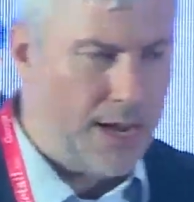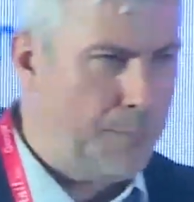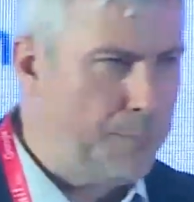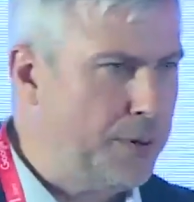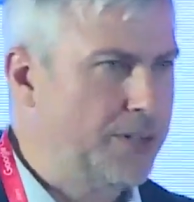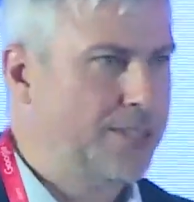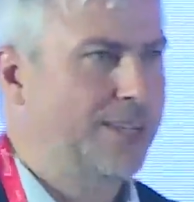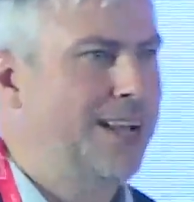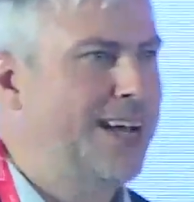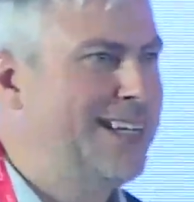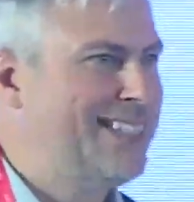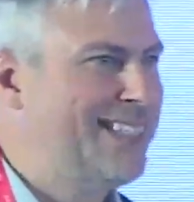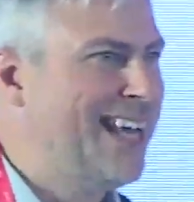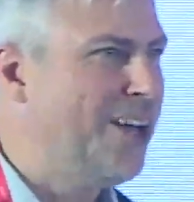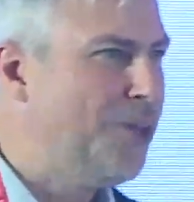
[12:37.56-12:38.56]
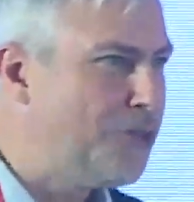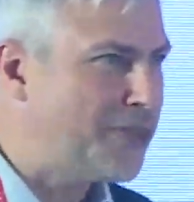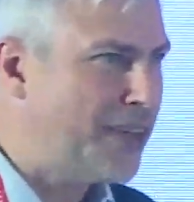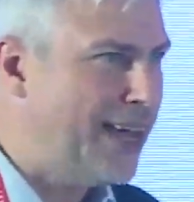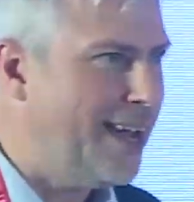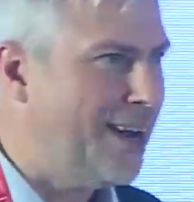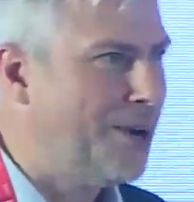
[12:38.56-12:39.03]
Personalized
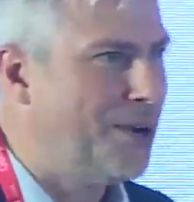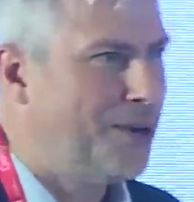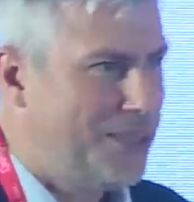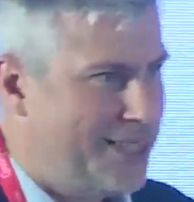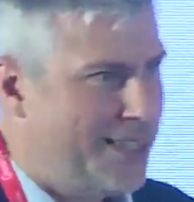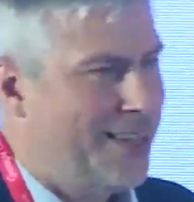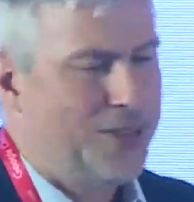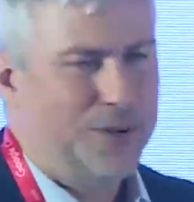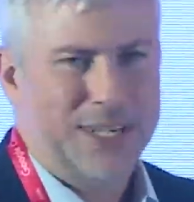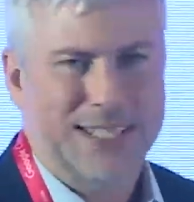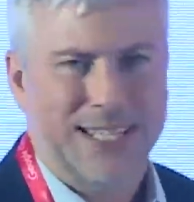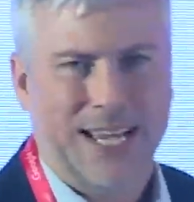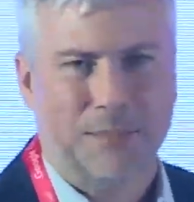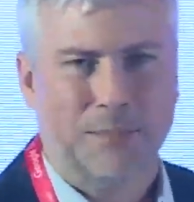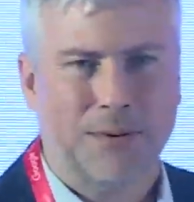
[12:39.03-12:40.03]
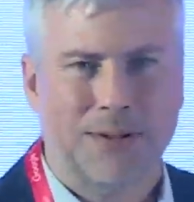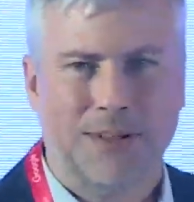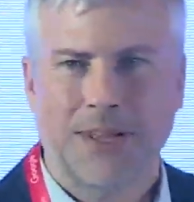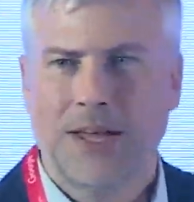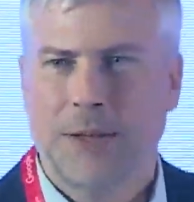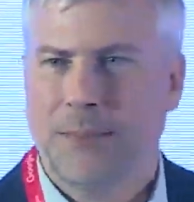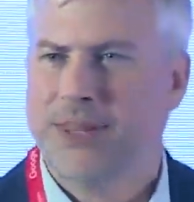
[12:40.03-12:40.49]
healthcare is another example,
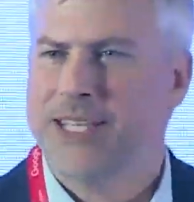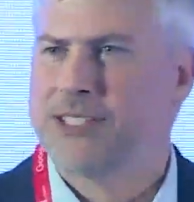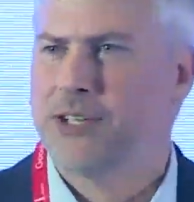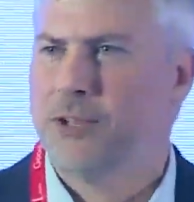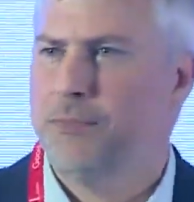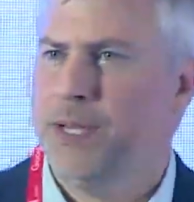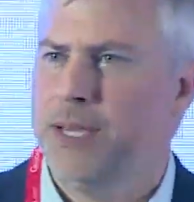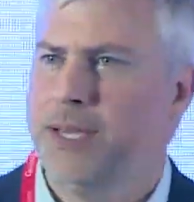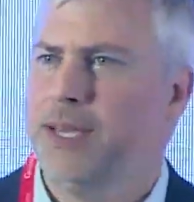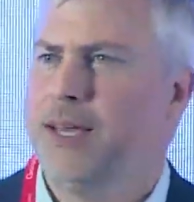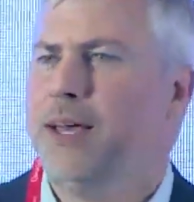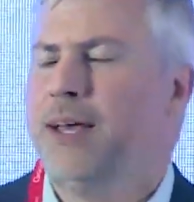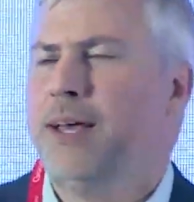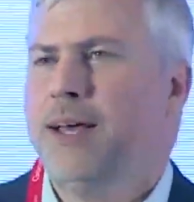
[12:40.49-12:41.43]
but this could be,